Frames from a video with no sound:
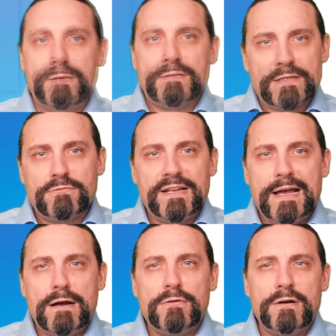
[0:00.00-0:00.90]
So
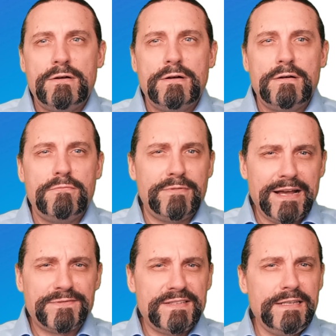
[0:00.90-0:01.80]
now we
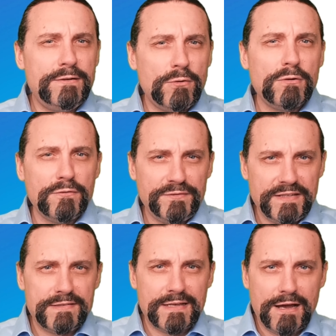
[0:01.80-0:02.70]
have seen all of
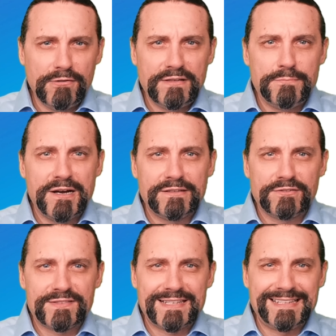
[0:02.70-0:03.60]
these
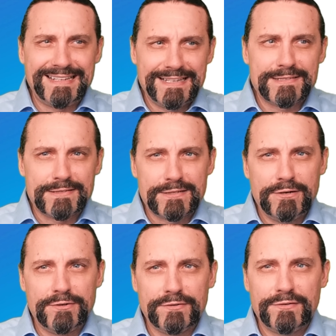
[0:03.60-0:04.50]
anti-patterns and lessons
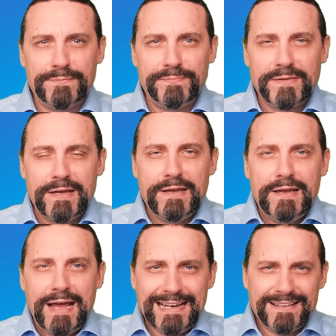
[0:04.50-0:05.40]
learned,
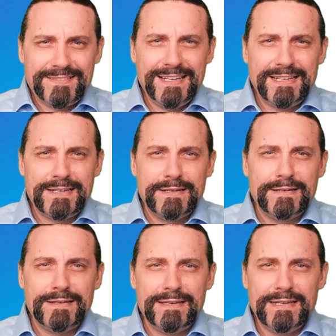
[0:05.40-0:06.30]
and I think
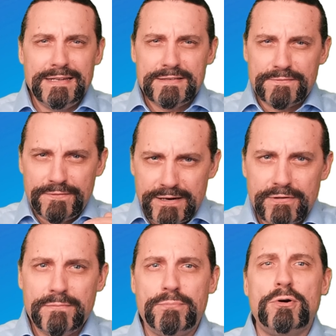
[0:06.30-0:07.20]
it is
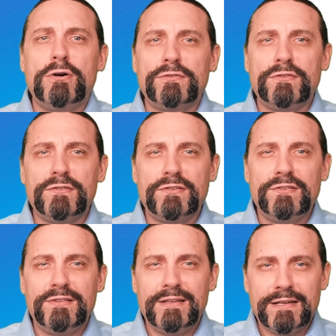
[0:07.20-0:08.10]
very
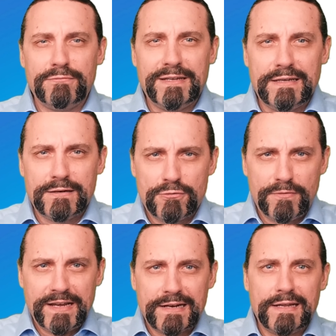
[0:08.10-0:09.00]
important that we
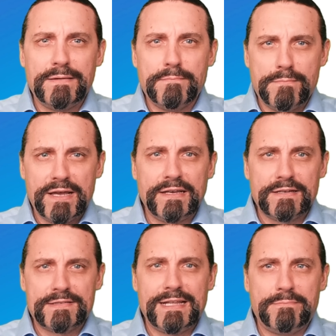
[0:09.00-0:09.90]
quickly make
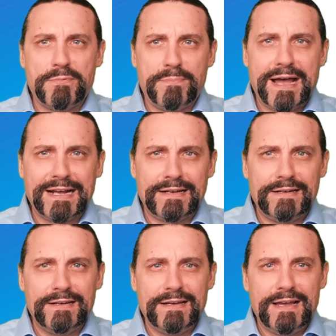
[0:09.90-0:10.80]
a step
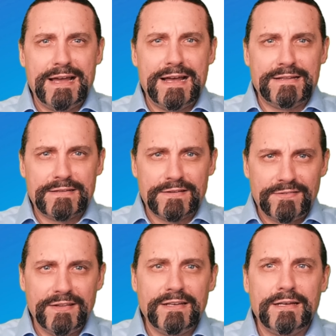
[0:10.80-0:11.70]
back and
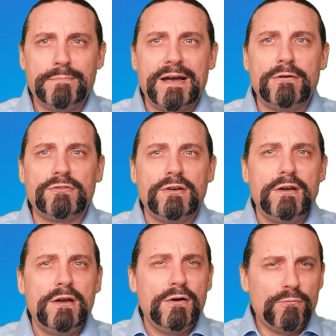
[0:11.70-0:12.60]
think about
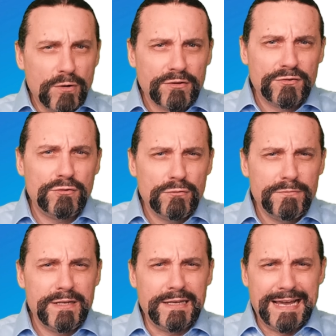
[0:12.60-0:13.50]
what do
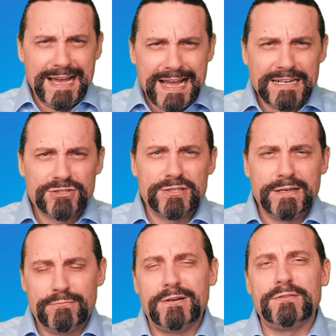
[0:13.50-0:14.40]
we
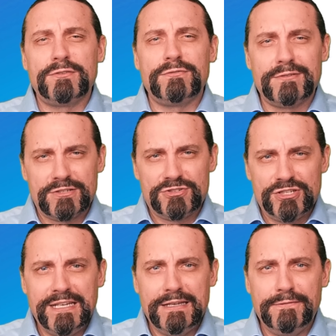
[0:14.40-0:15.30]
actually want to
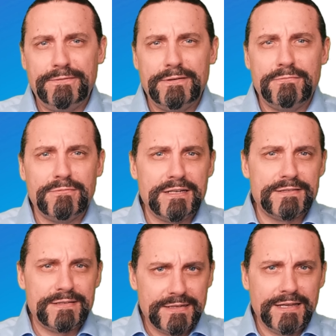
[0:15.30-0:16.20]
achieve
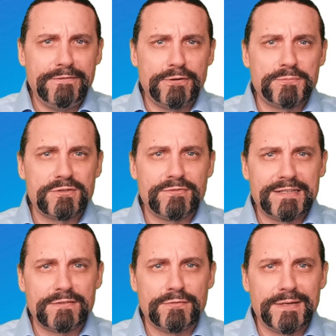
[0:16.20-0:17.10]
with a DevOps
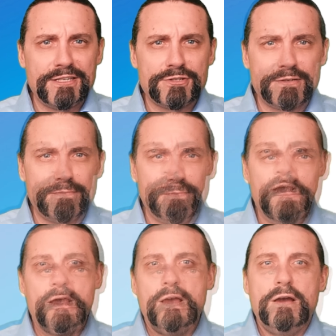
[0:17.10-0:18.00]
transformation.
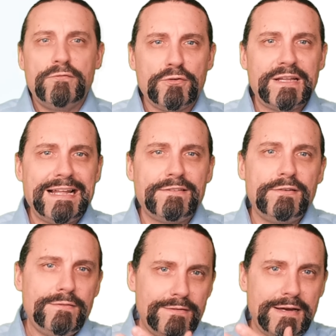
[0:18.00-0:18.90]
For
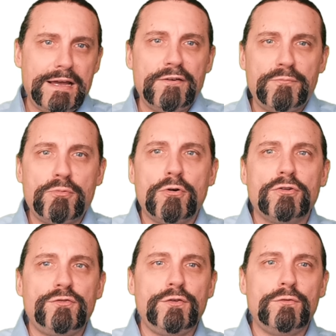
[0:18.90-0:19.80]
that, I have
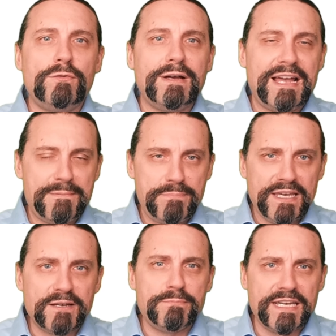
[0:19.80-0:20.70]
brought you a
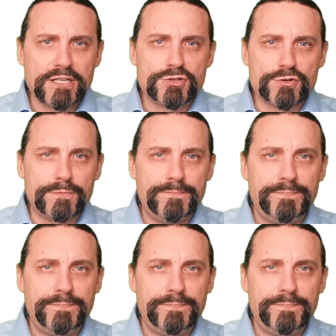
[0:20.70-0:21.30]
big picture.